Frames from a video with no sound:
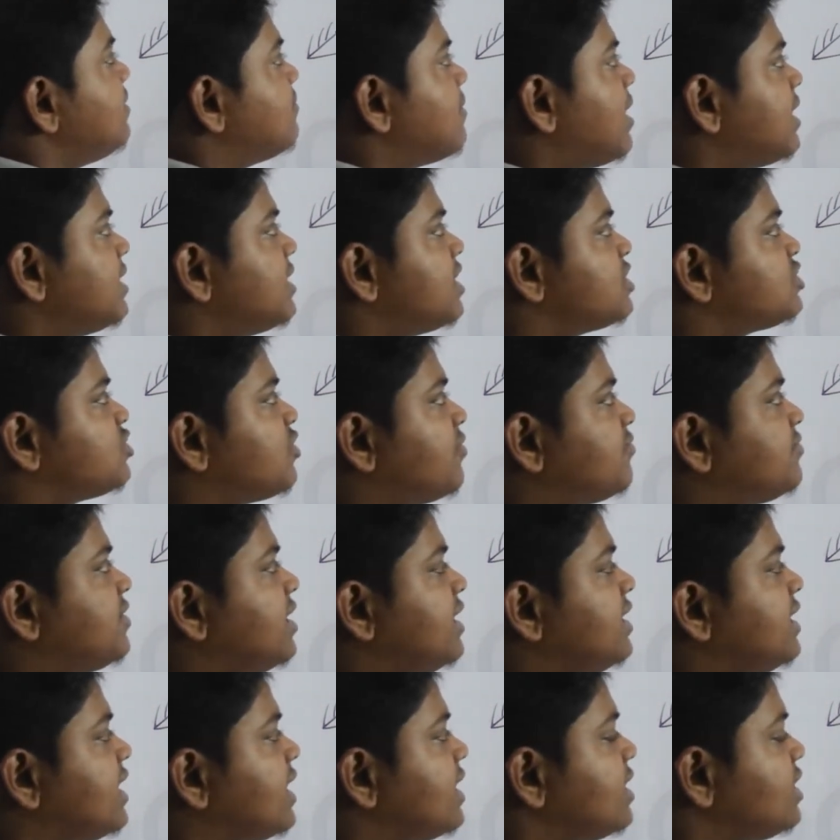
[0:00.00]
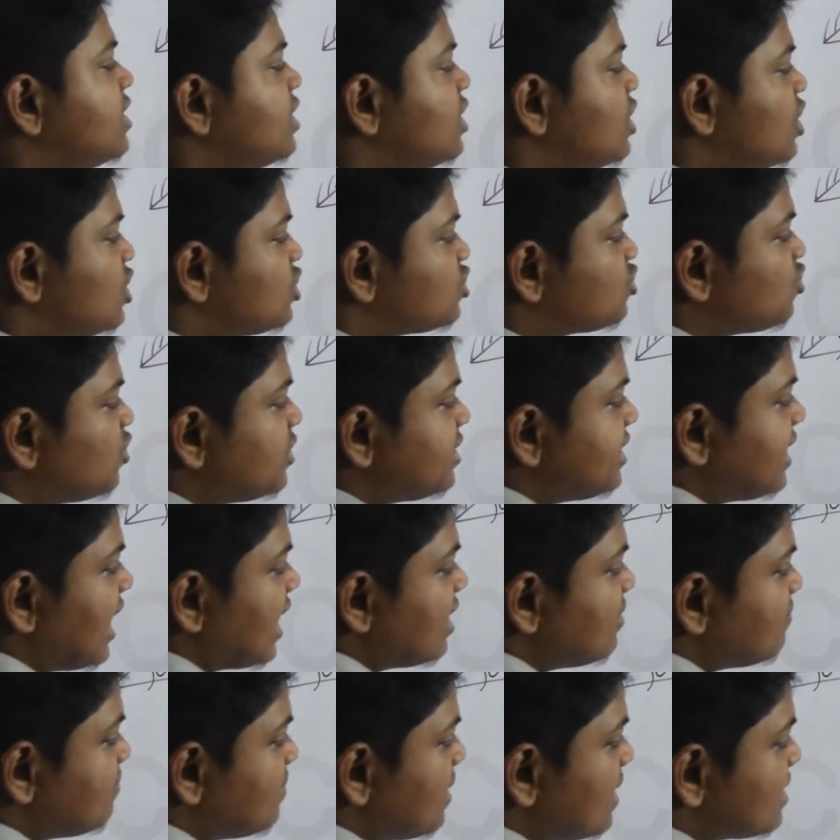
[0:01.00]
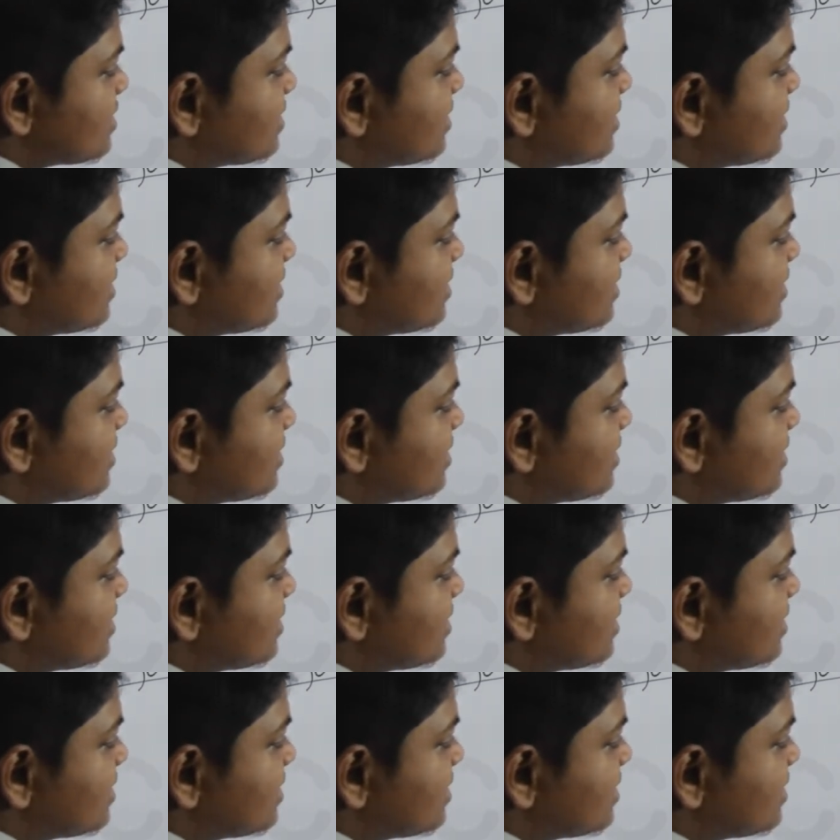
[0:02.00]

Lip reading: minus of theta. So 10 plus